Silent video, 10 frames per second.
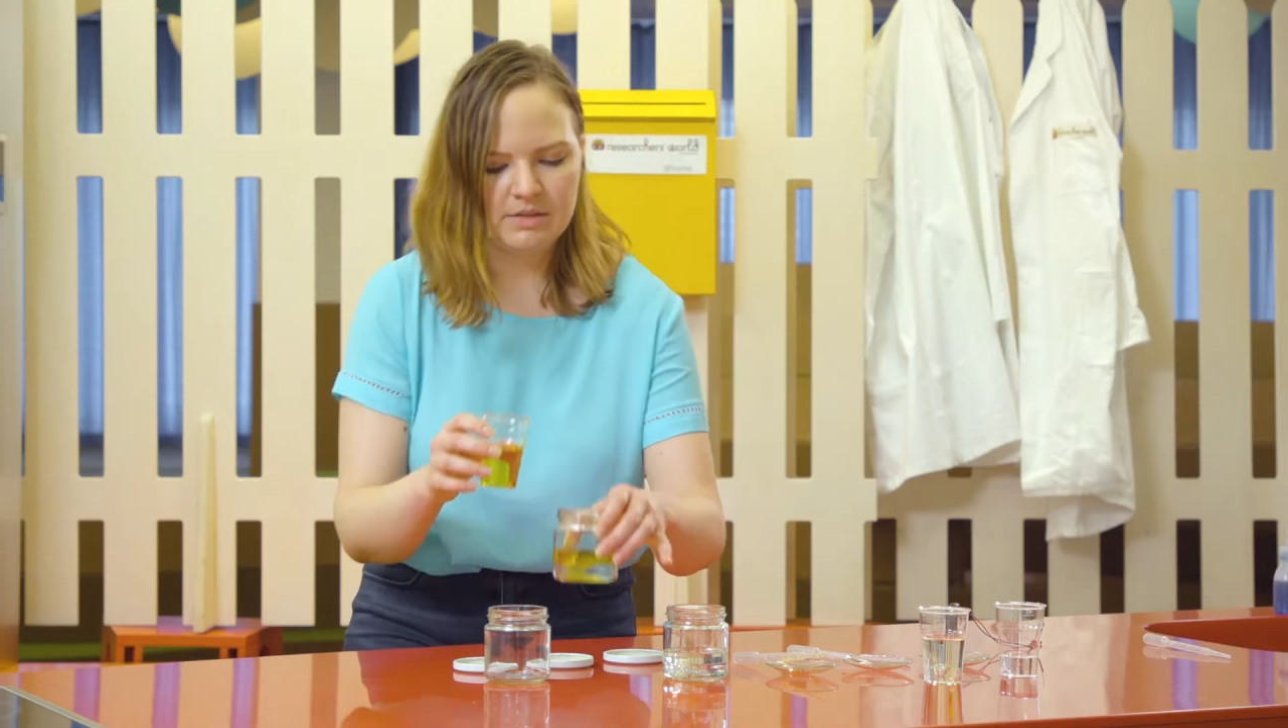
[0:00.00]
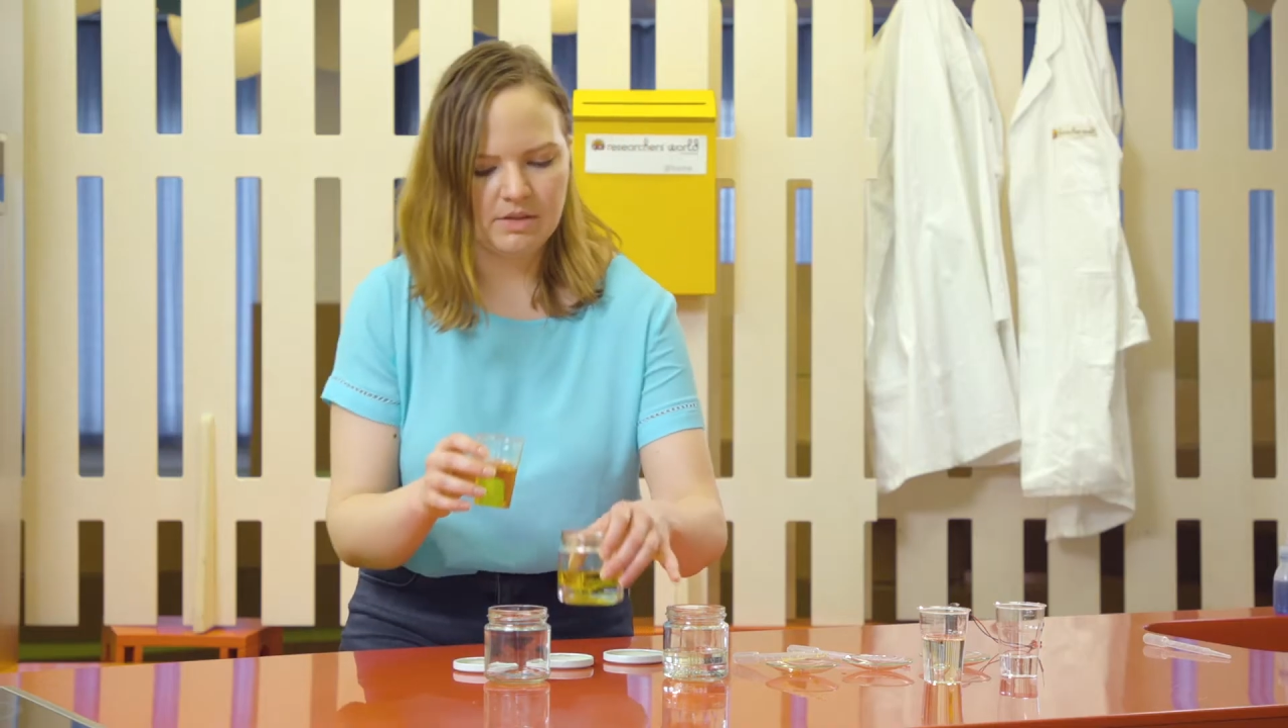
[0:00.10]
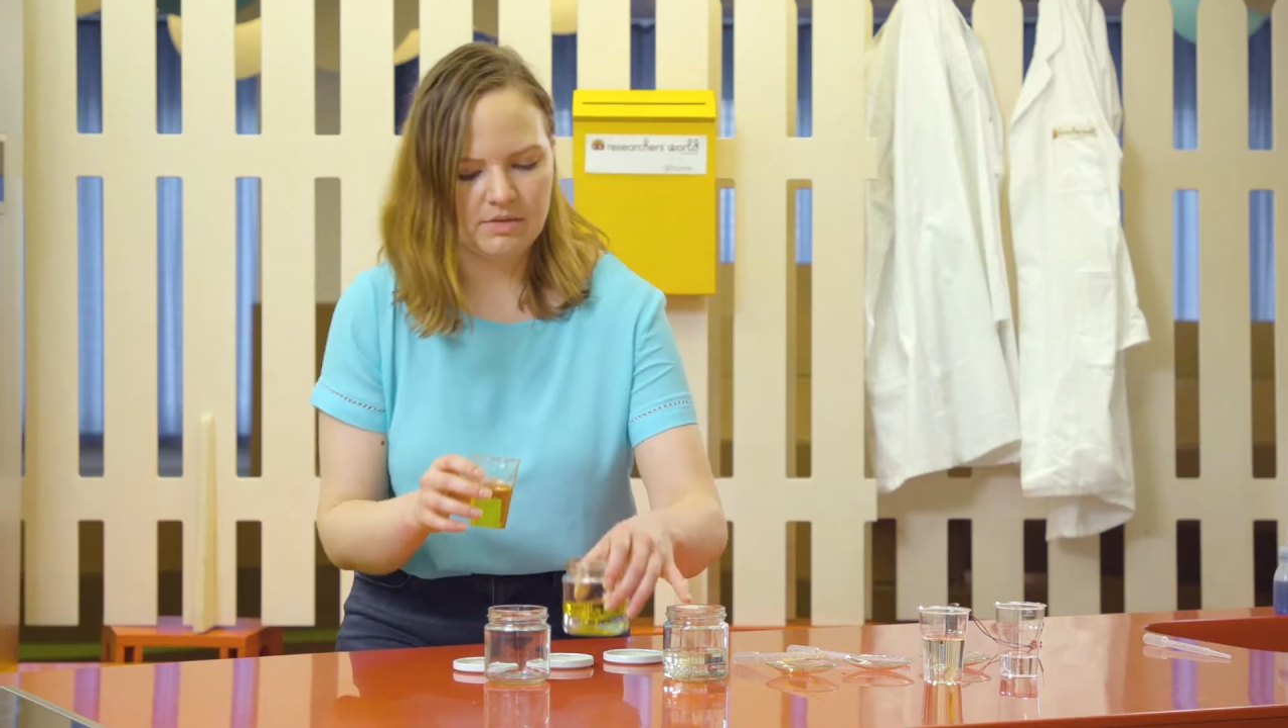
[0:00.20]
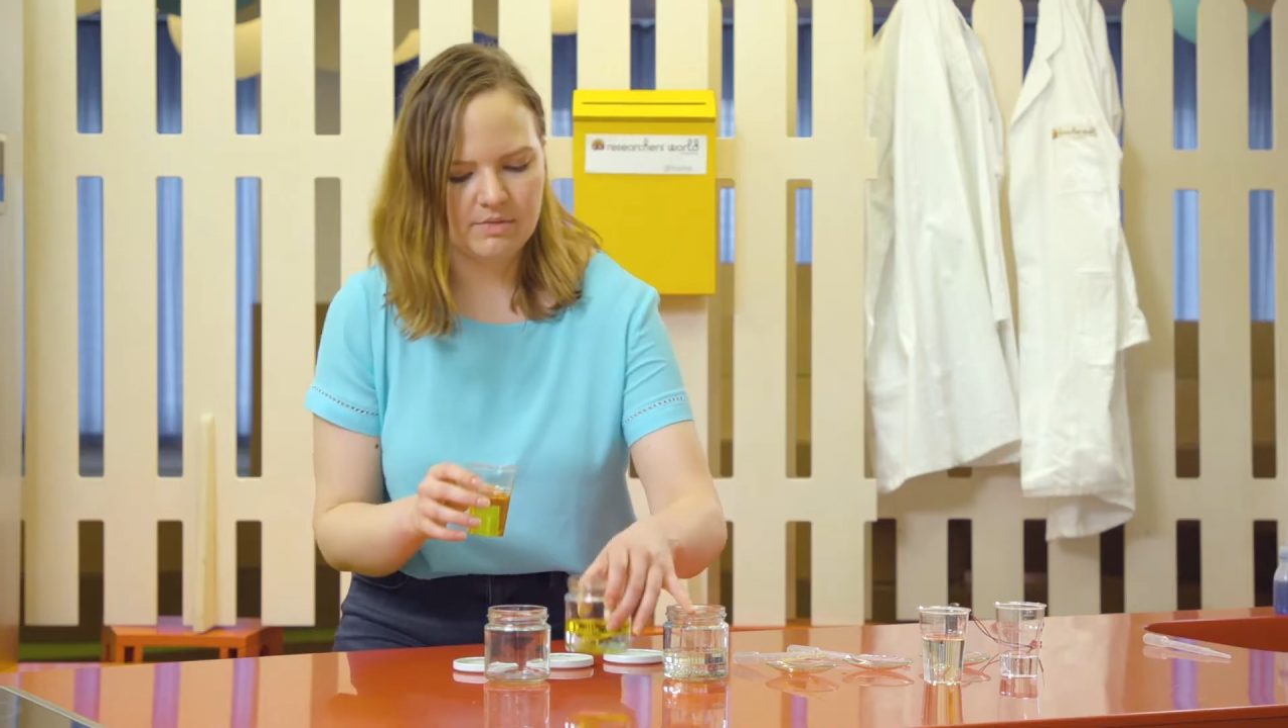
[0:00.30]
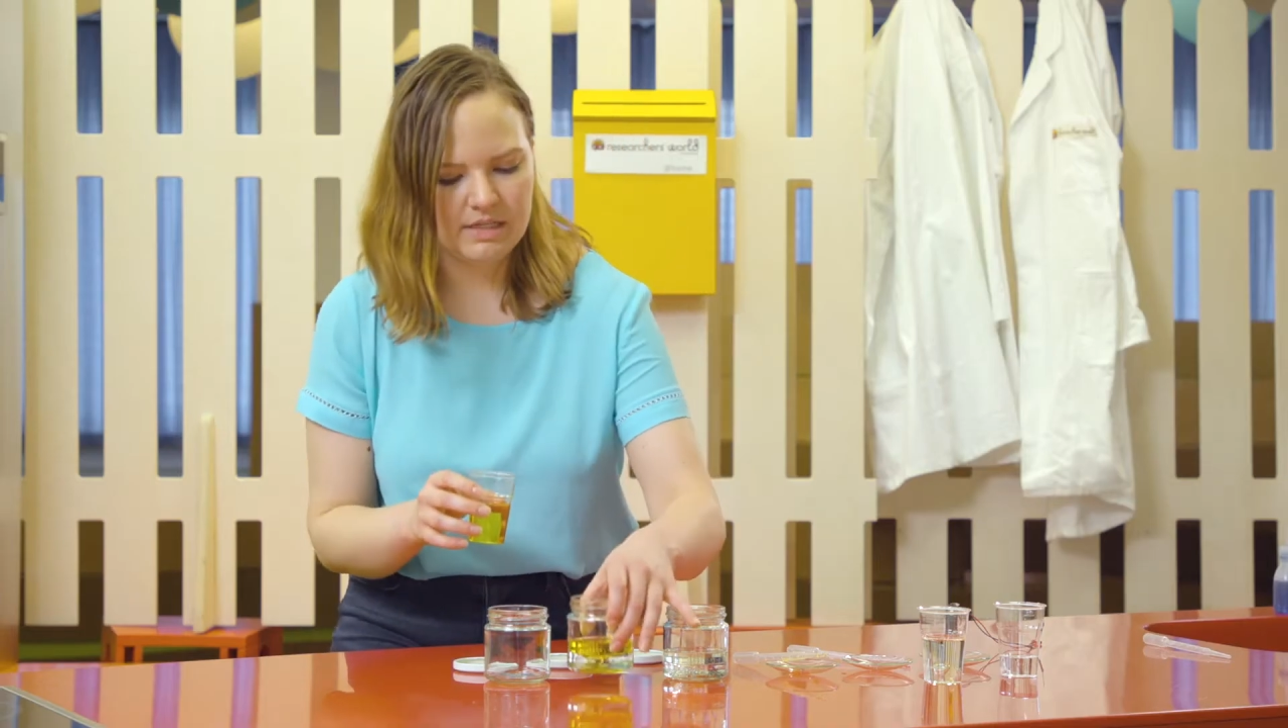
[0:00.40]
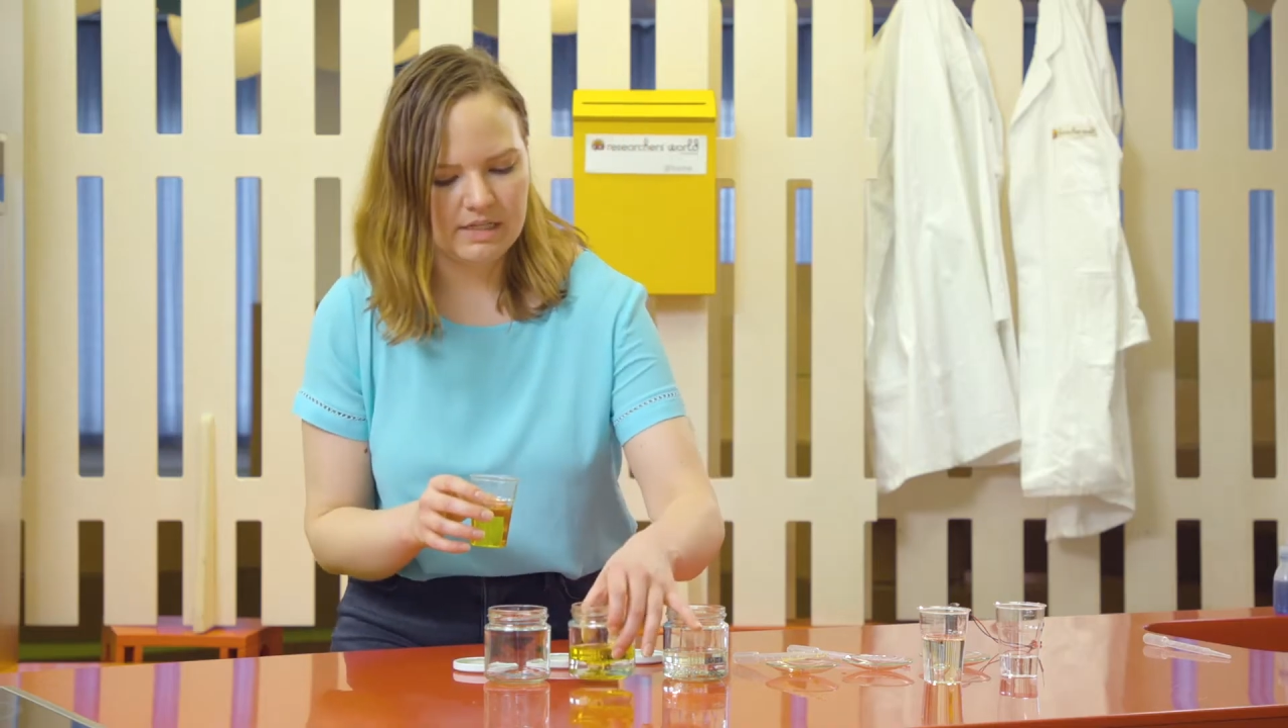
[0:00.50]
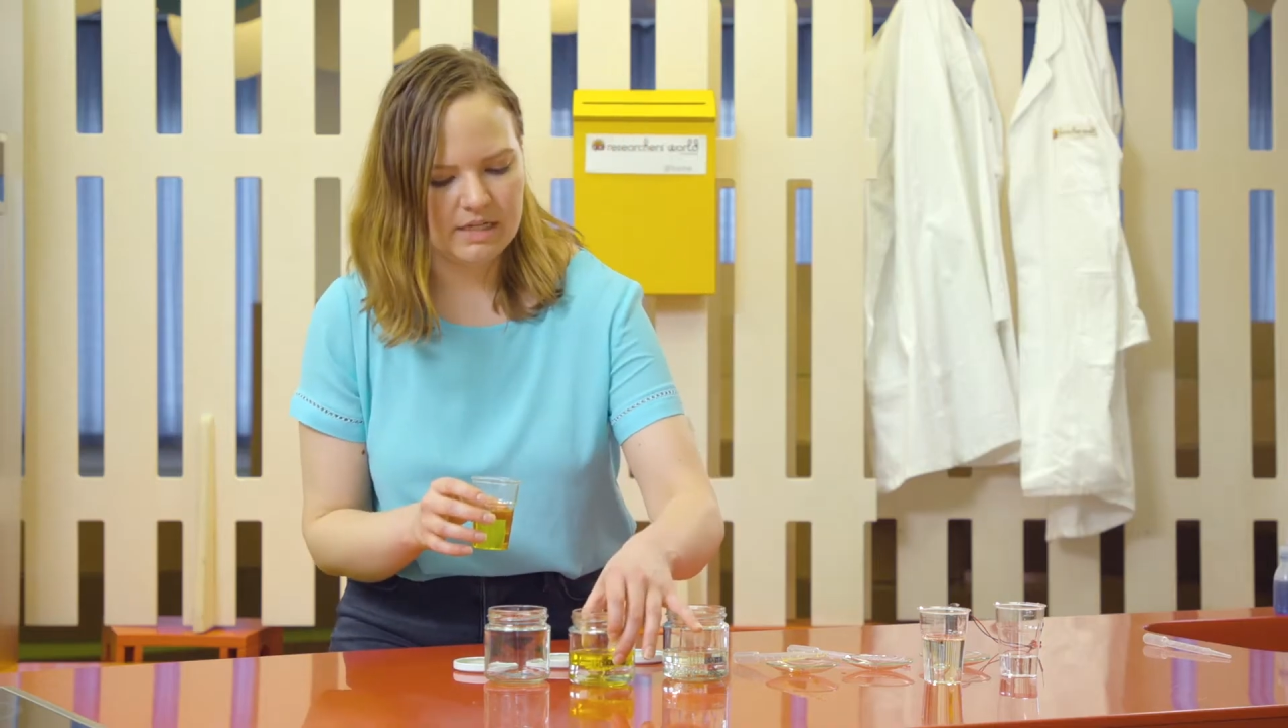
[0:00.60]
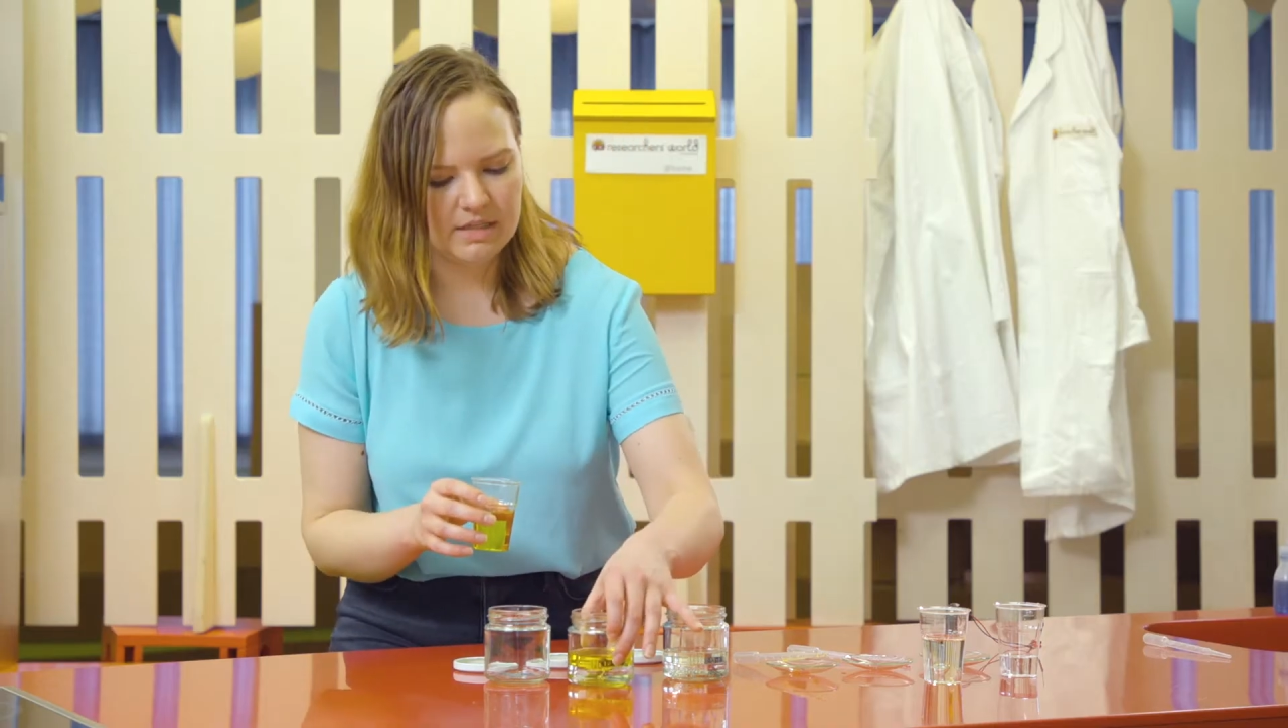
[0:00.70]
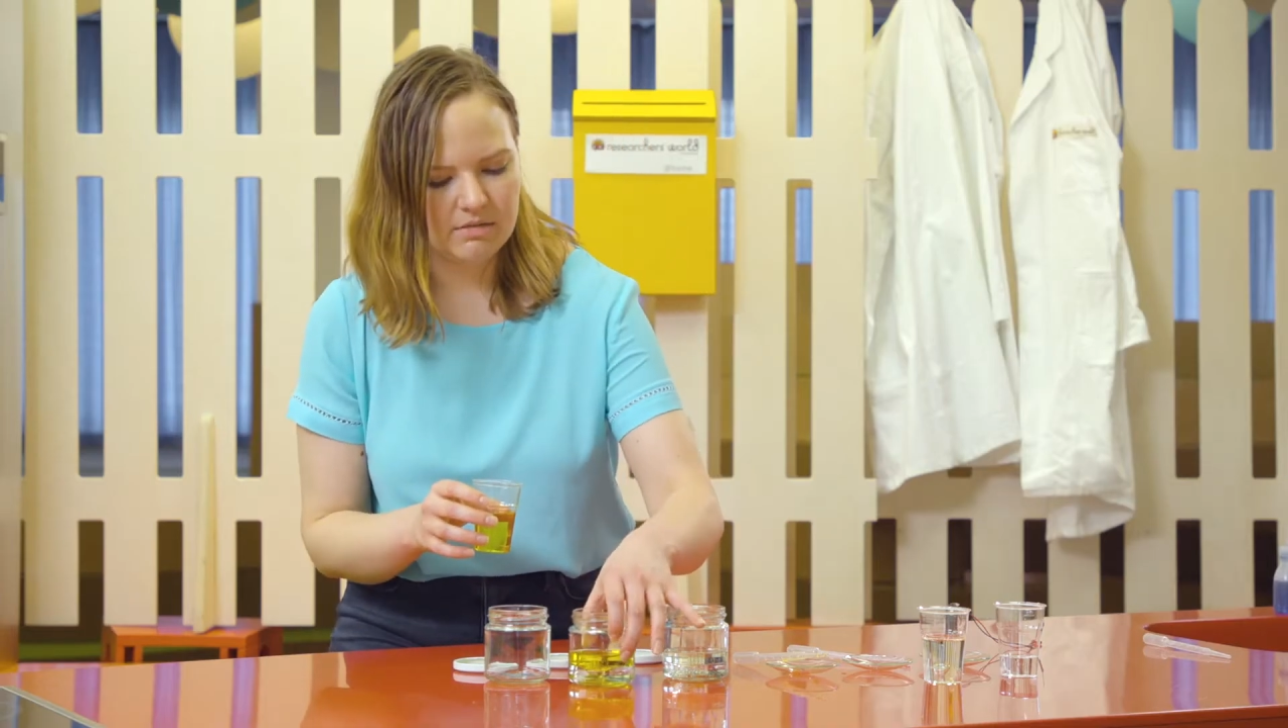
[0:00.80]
So the reason I